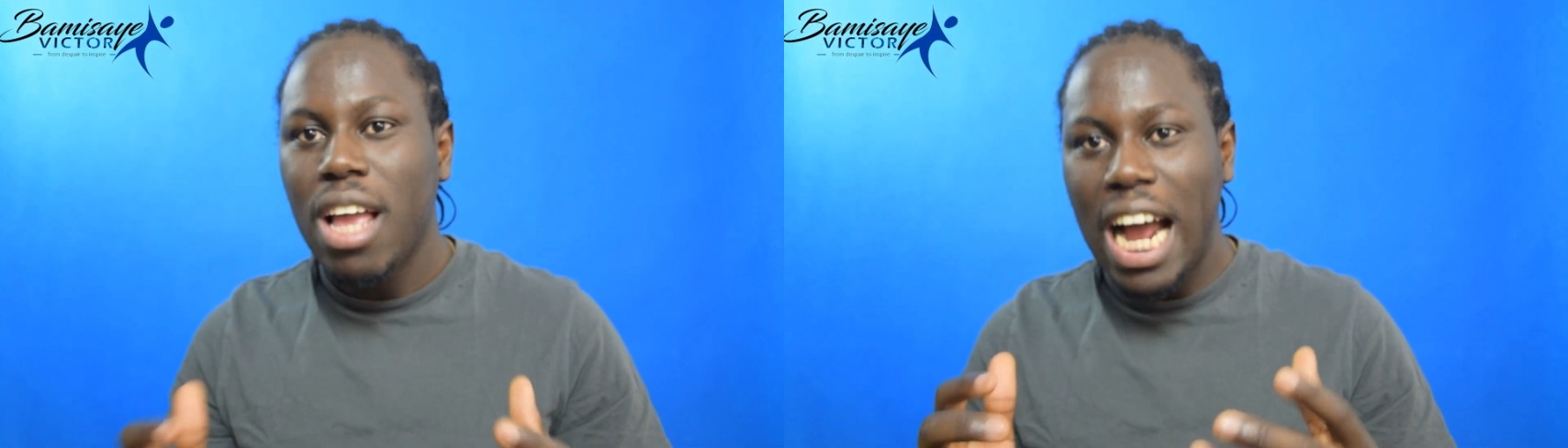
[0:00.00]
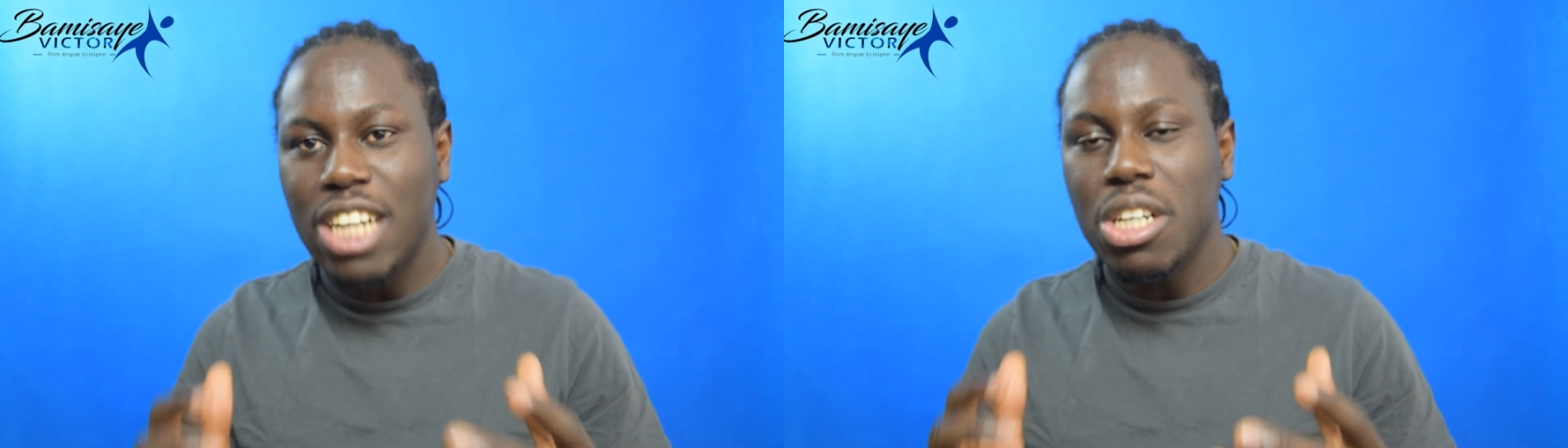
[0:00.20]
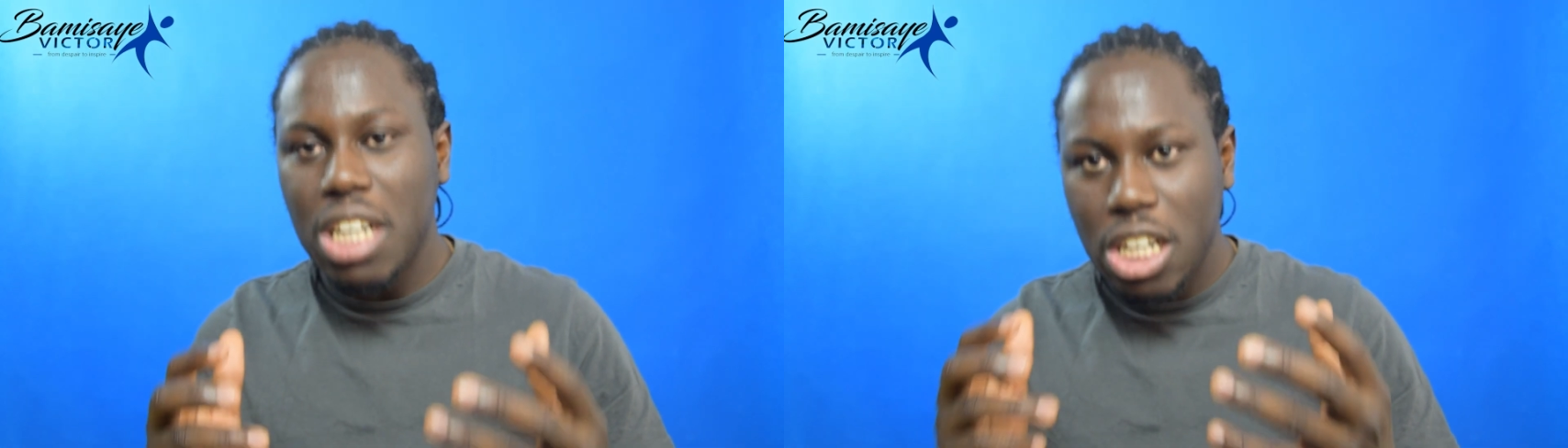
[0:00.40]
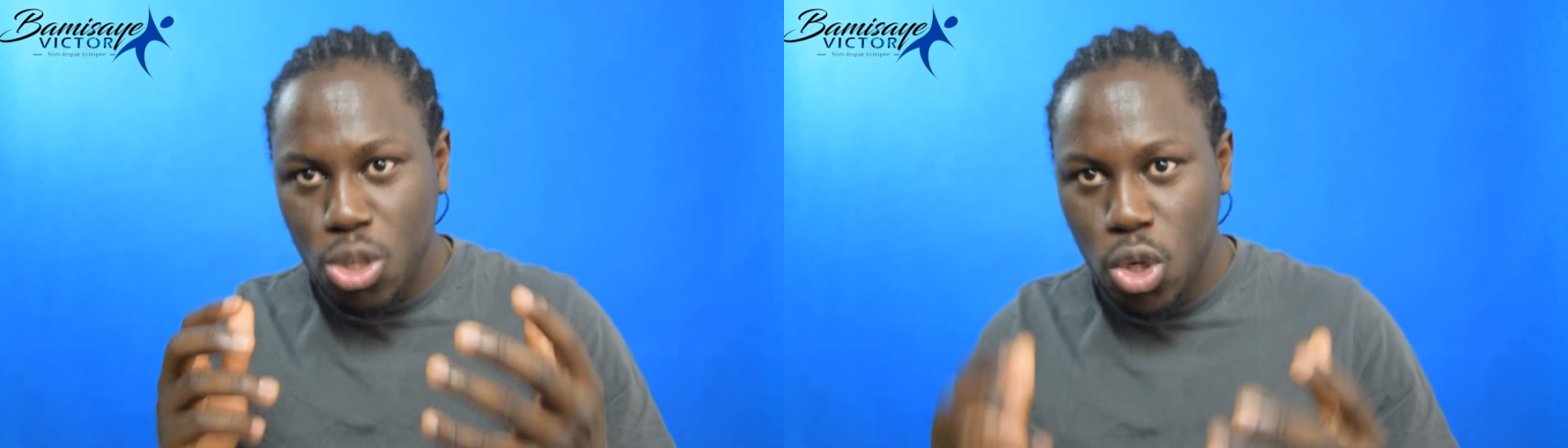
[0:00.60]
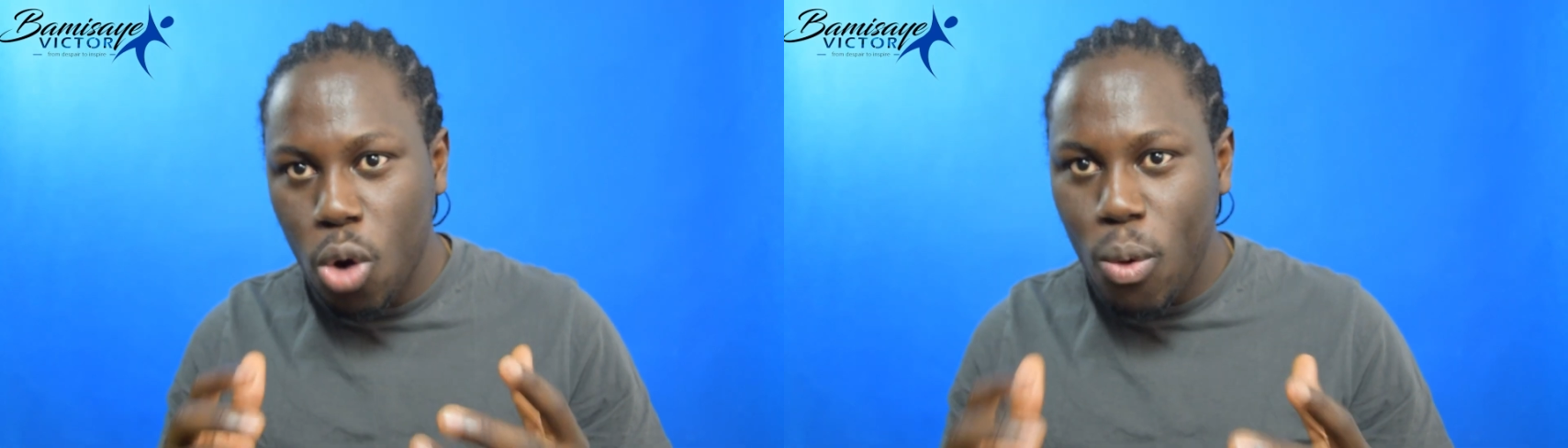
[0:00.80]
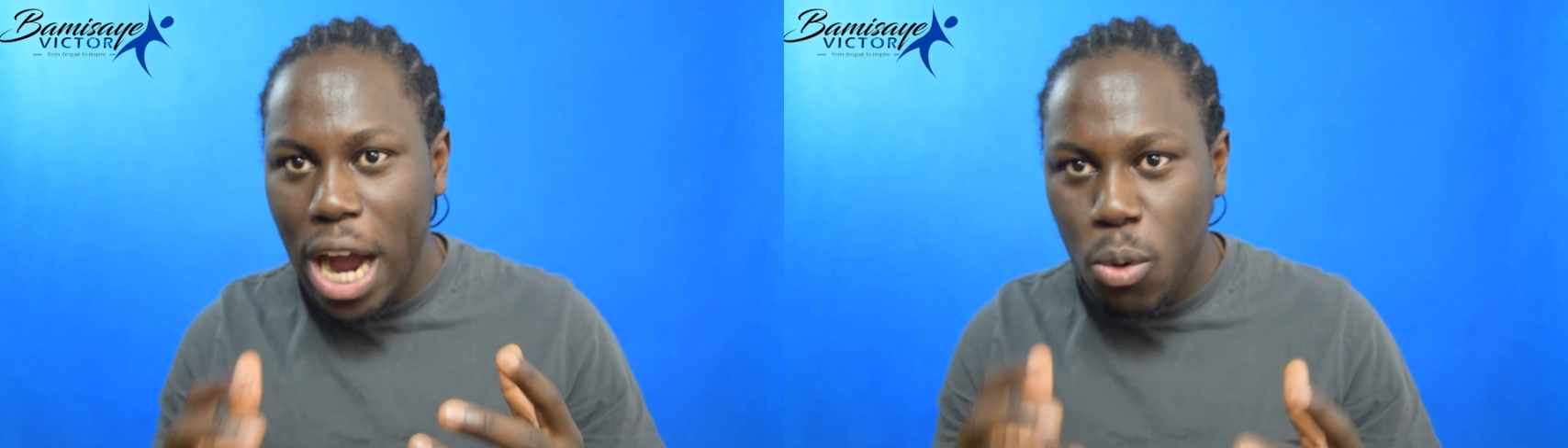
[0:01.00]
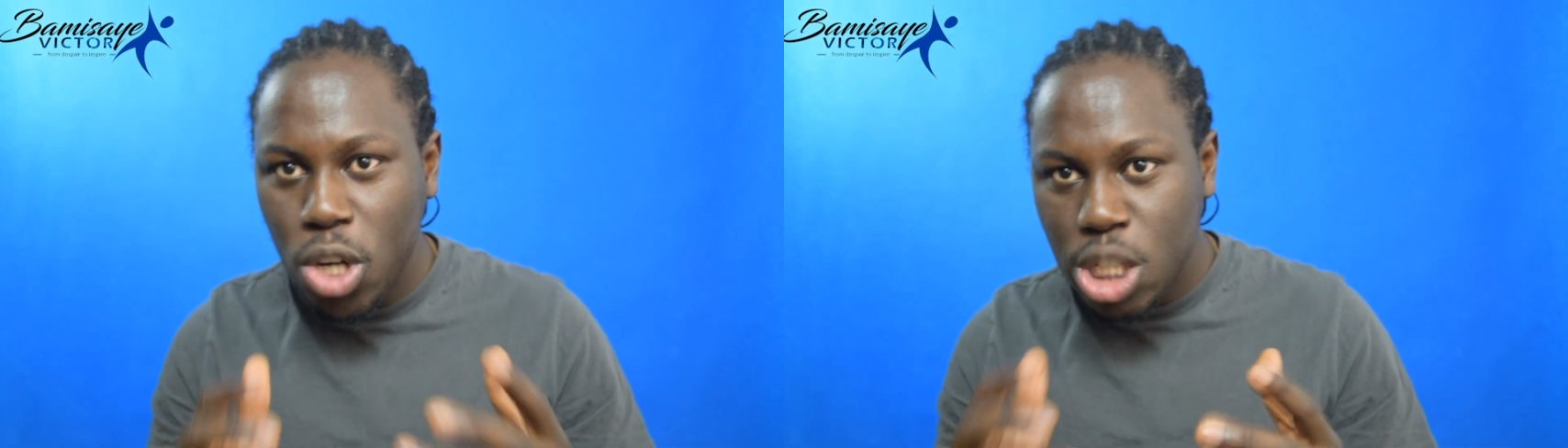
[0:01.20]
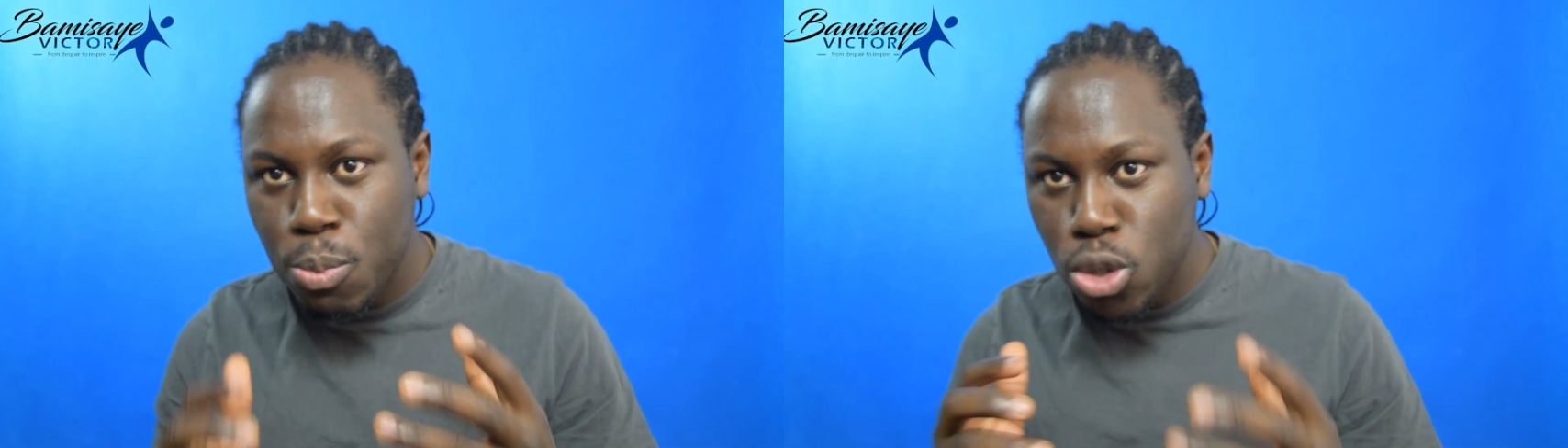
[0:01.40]
And you know
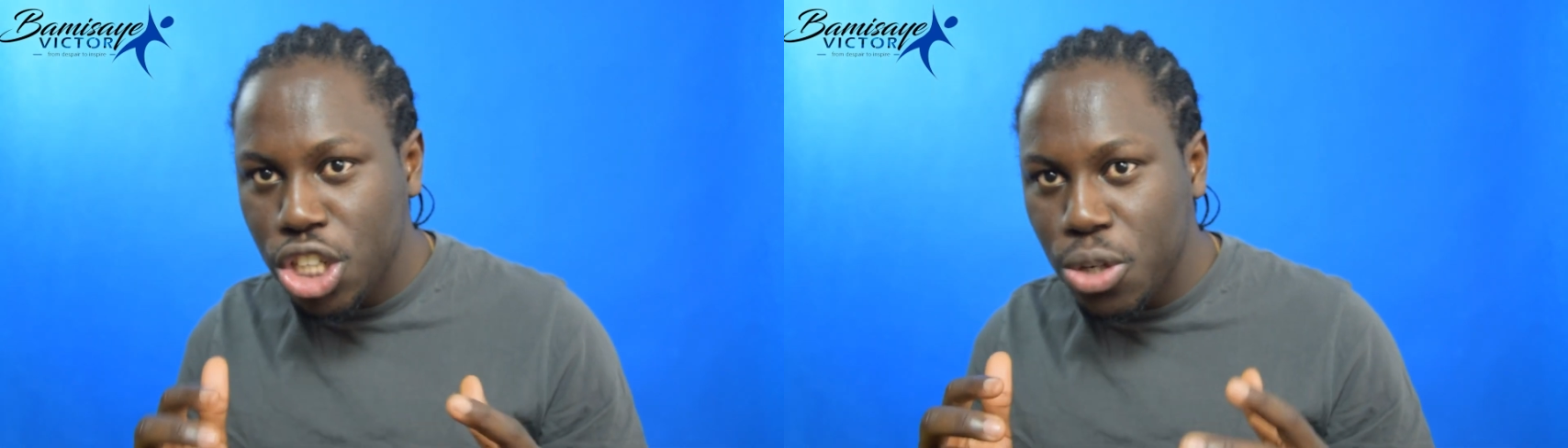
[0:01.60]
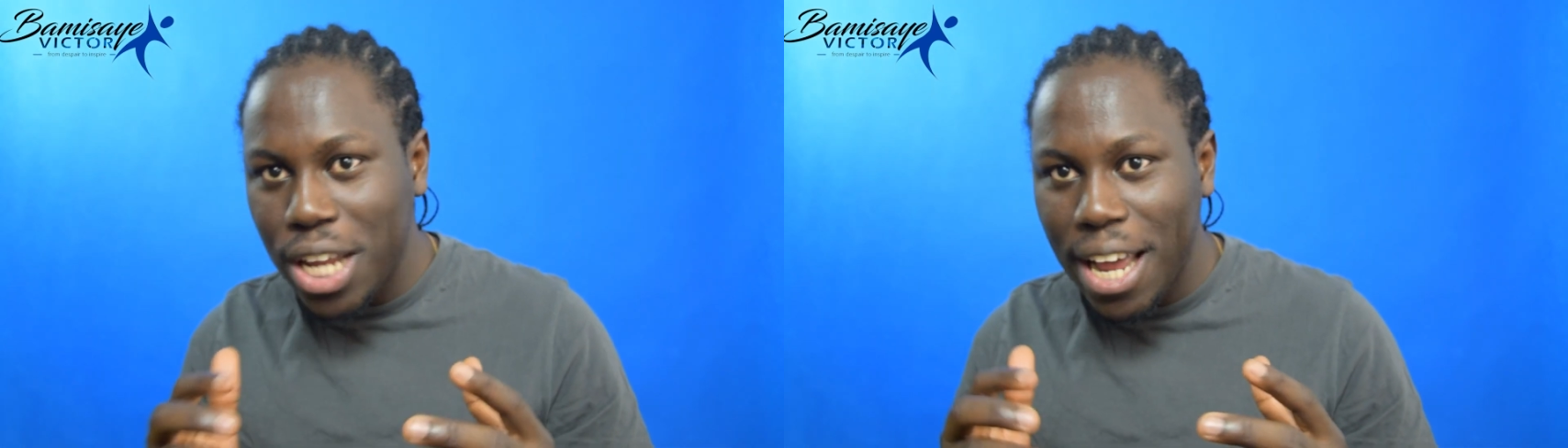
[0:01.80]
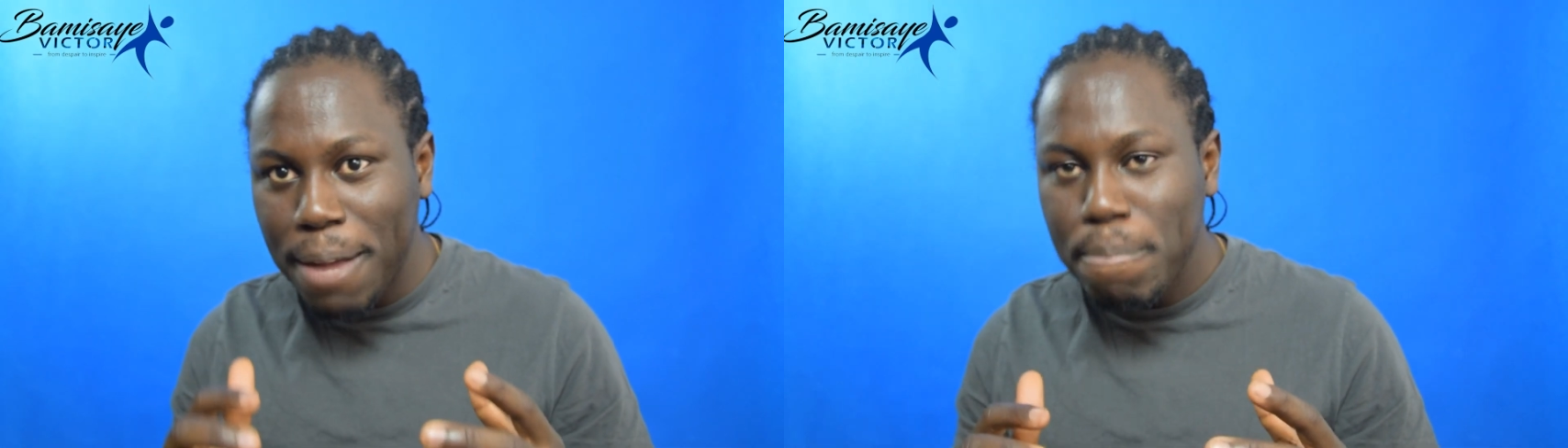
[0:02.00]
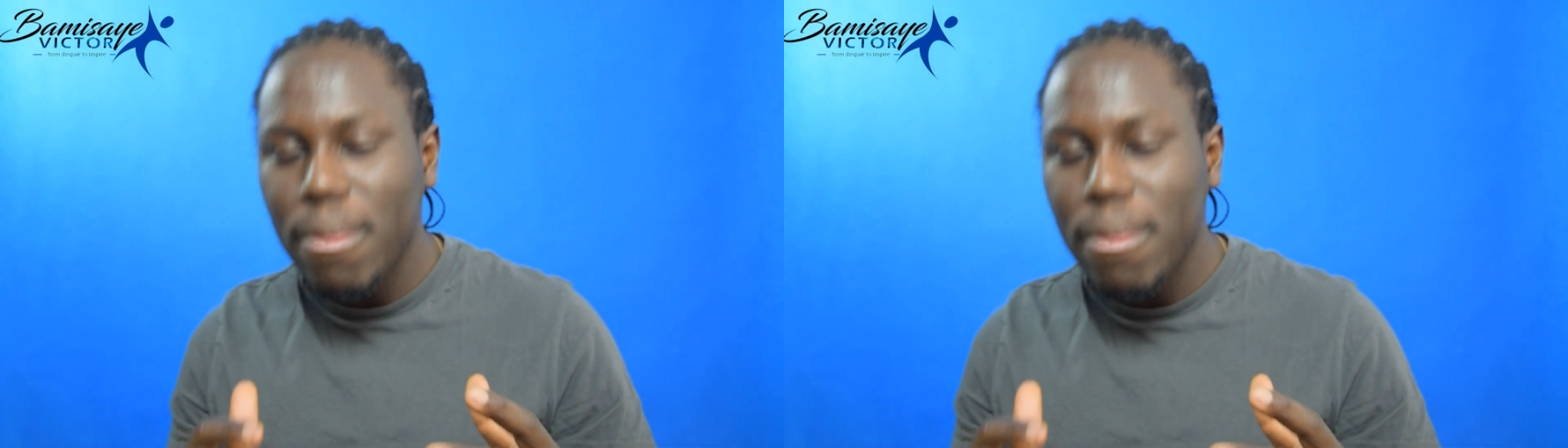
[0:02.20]
what is pushing you there?